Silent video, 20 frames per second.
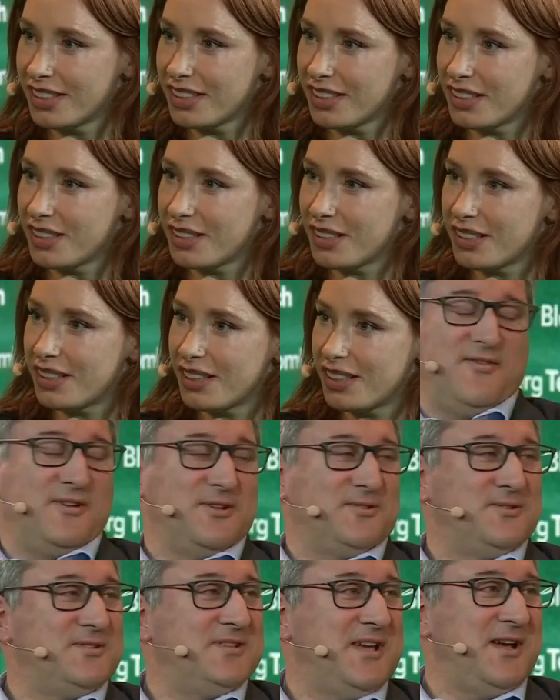It's very
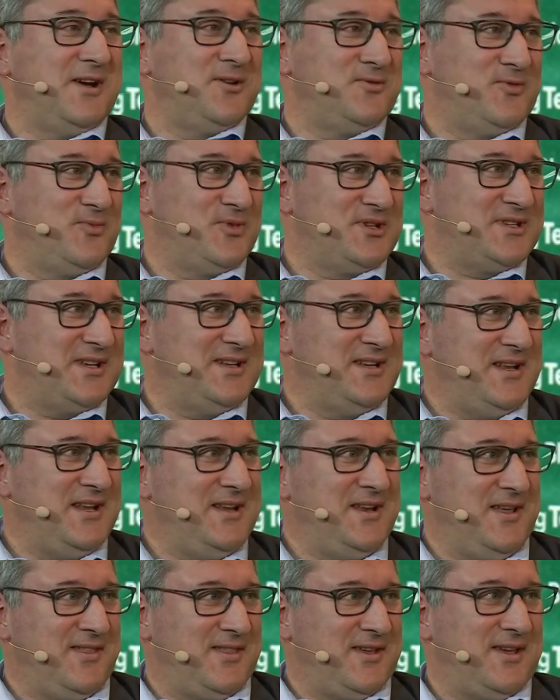difficult to say 100% in
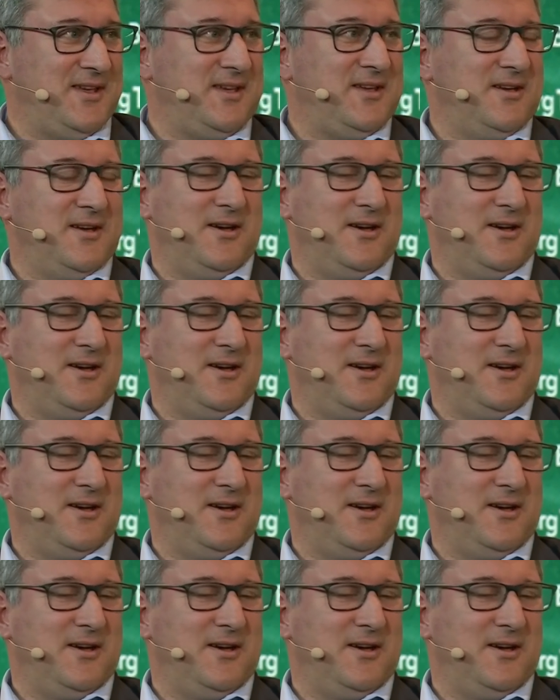anything.